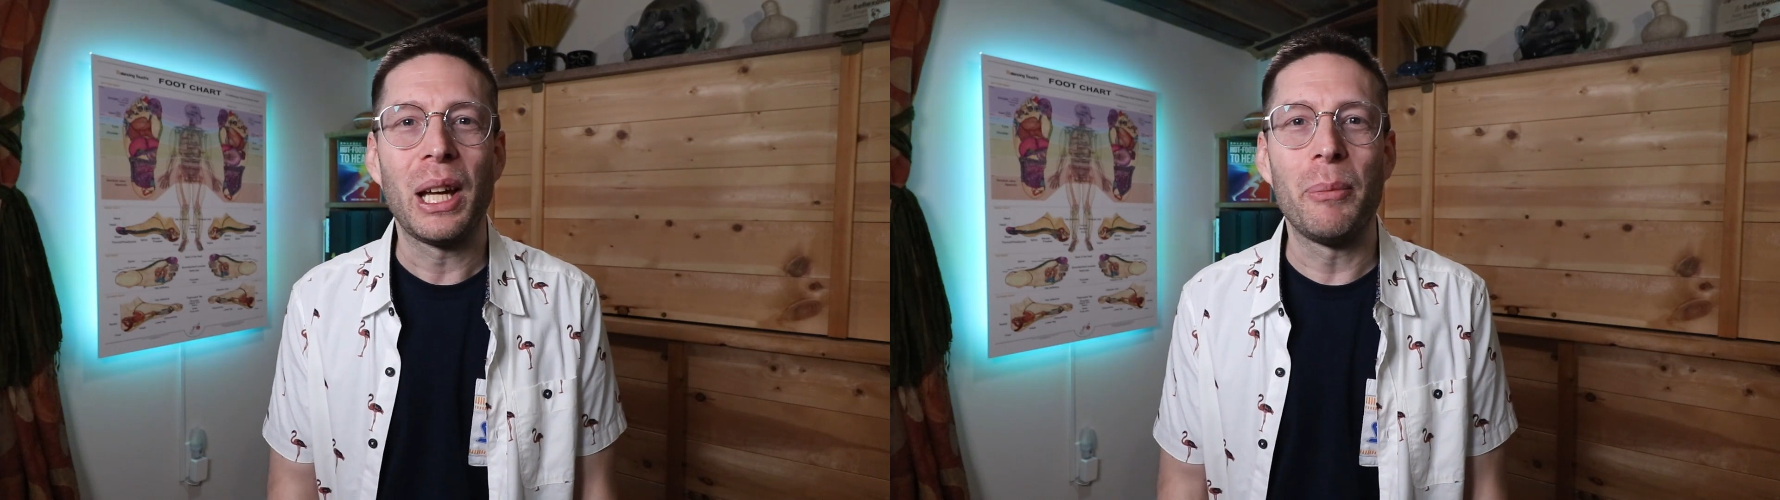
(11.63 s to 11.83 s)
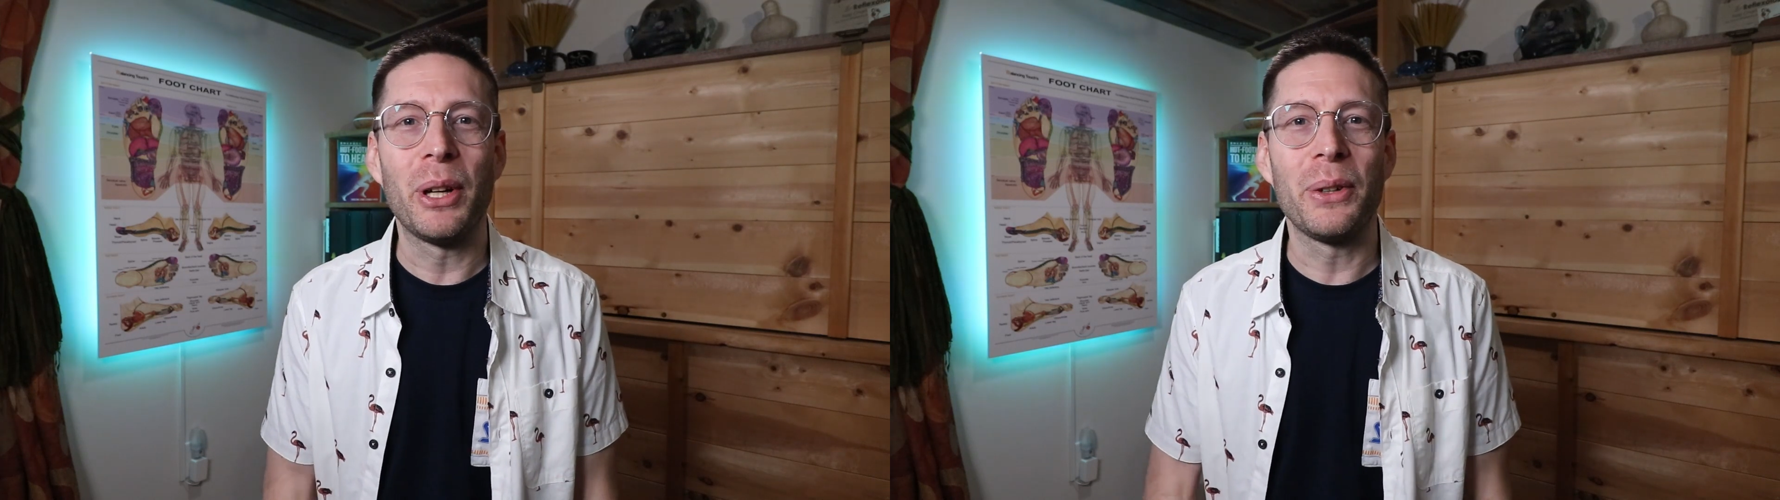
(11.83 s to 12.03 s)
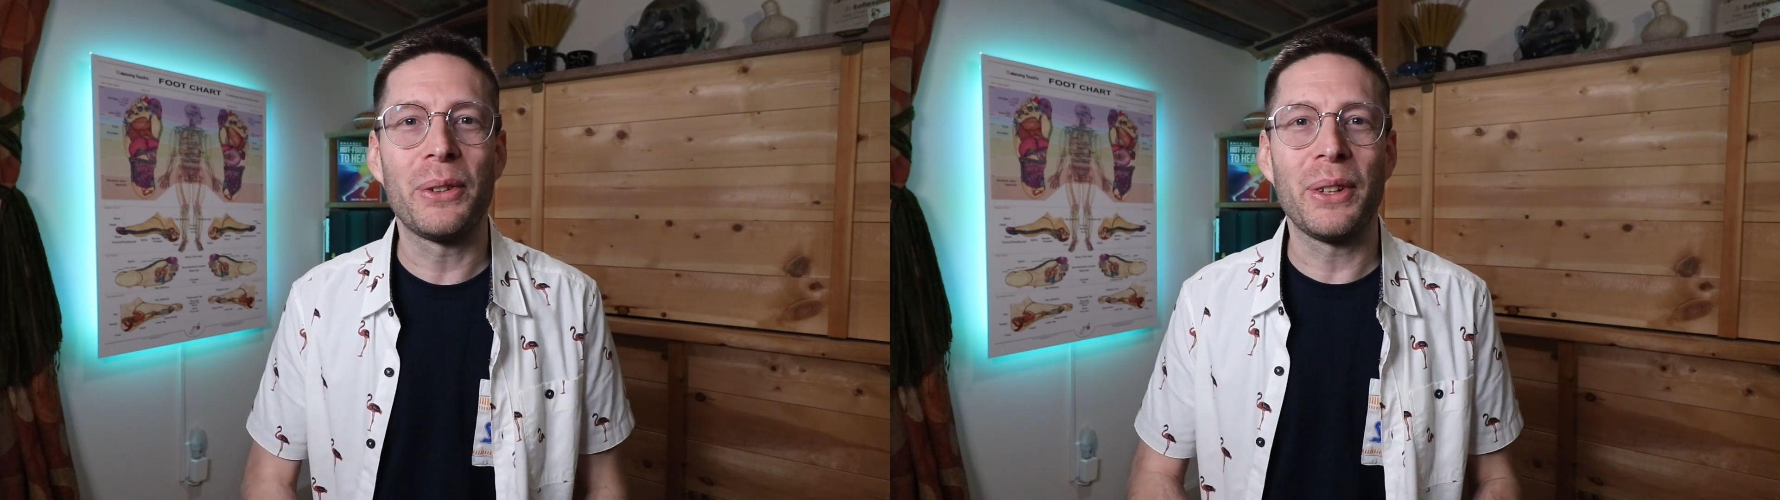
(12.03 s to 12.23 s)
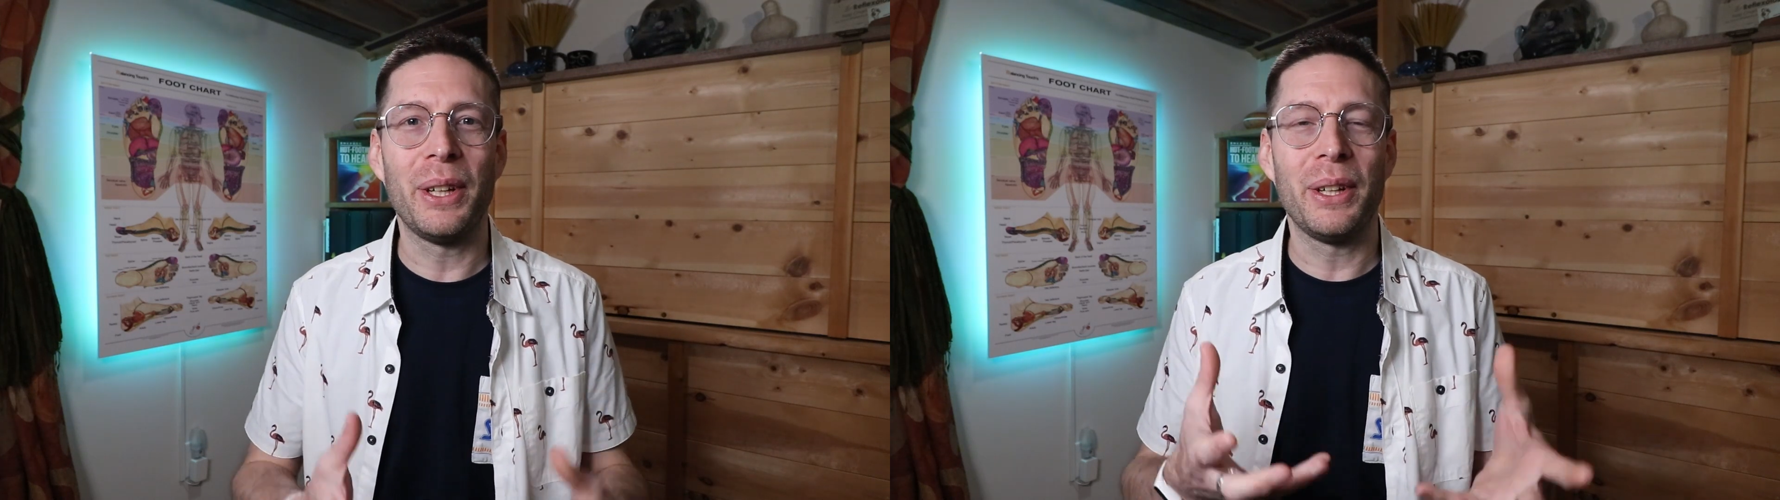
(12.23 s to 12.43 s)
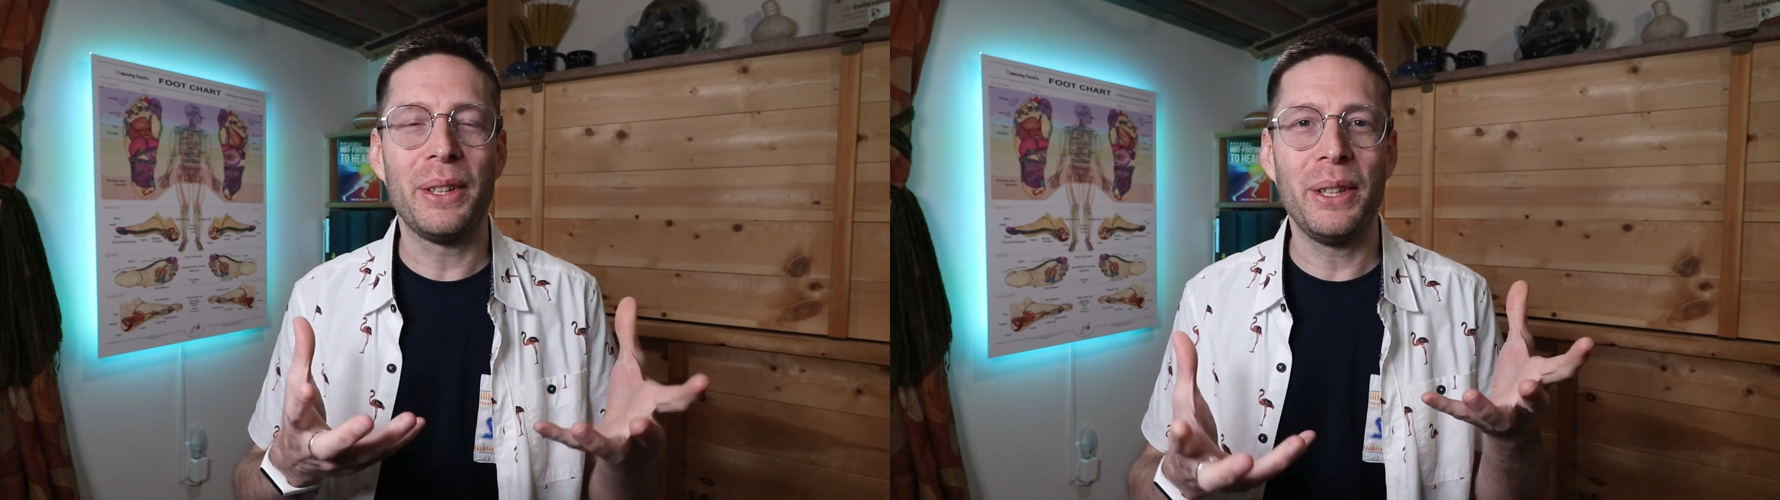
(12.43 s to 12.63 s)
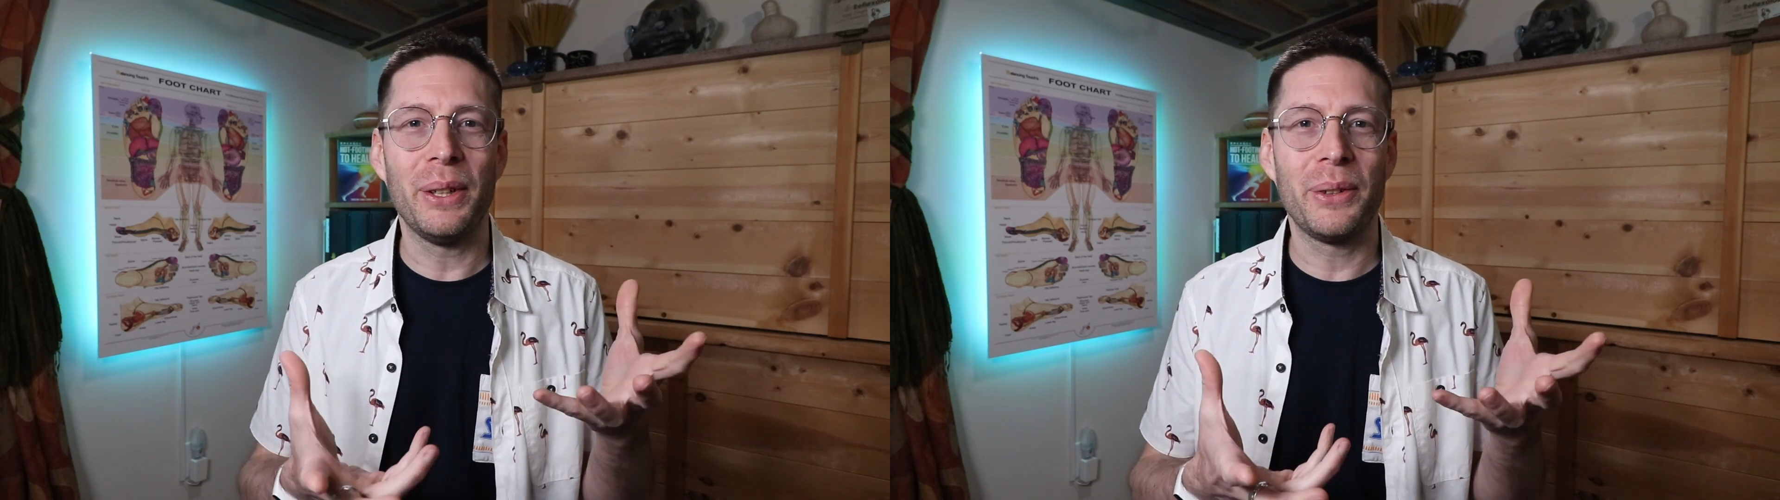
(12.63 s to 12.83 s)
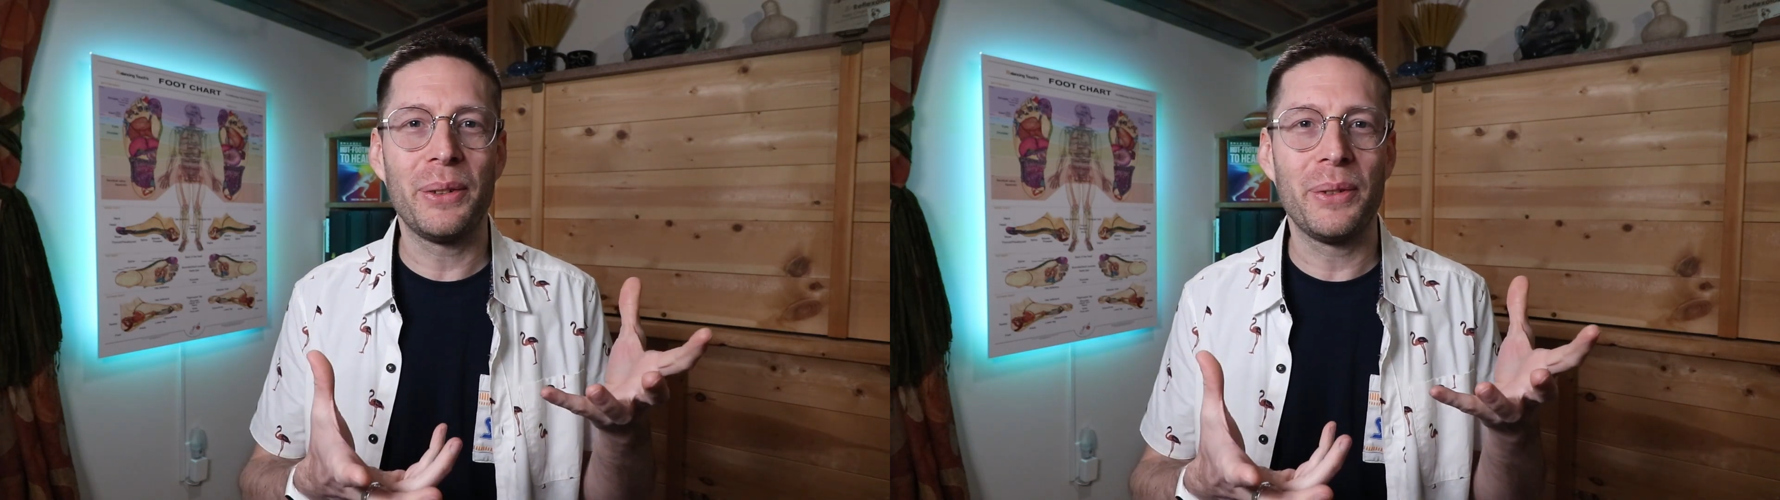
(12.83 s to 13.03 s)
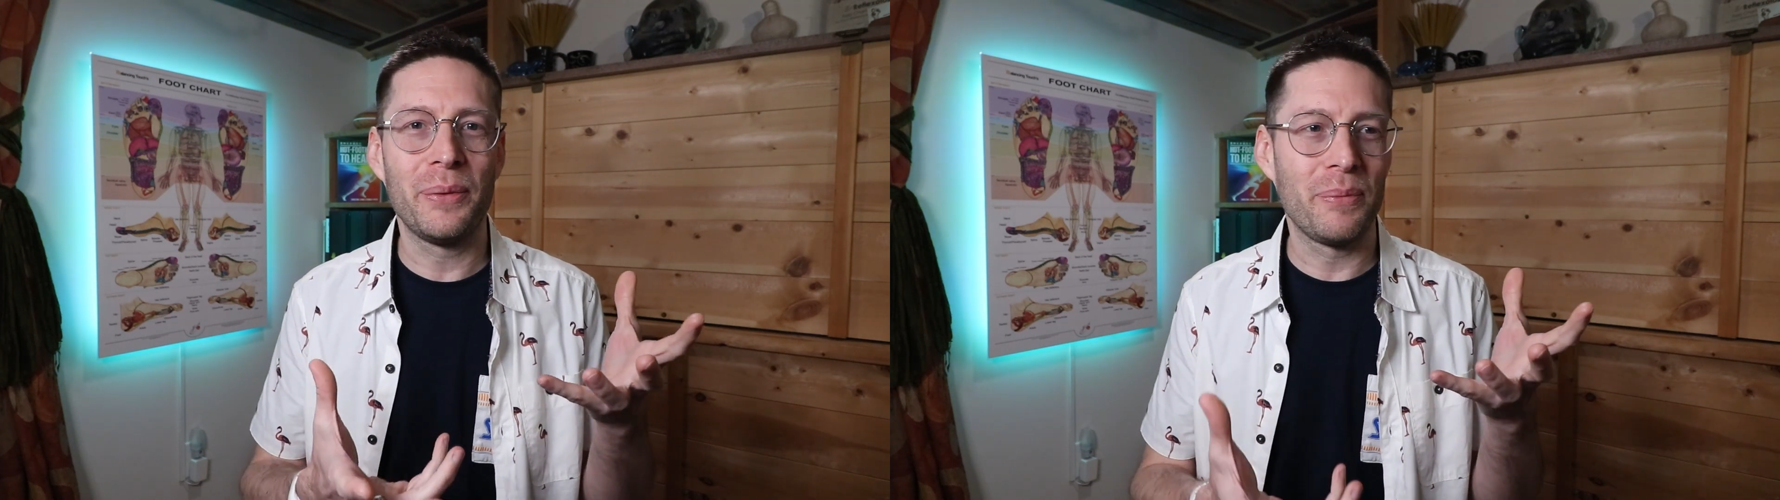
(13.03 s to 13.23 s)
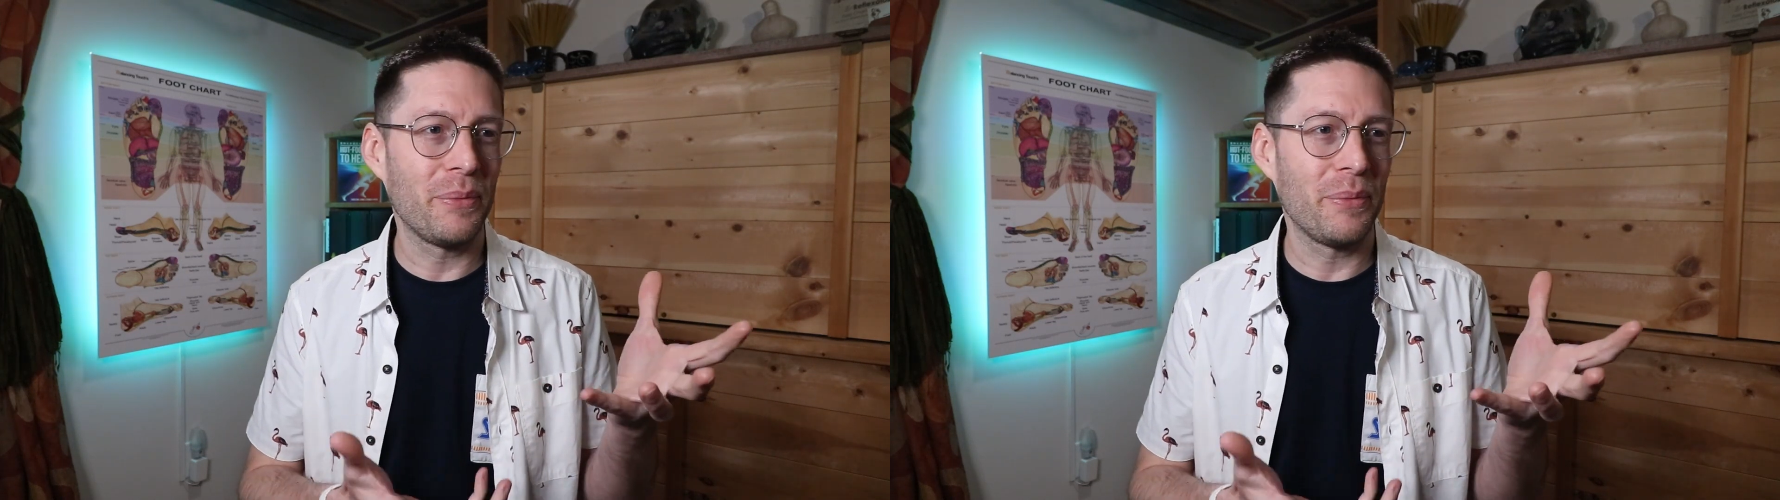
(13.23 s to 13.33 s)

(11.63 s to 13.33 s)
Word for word: about, uh, you know,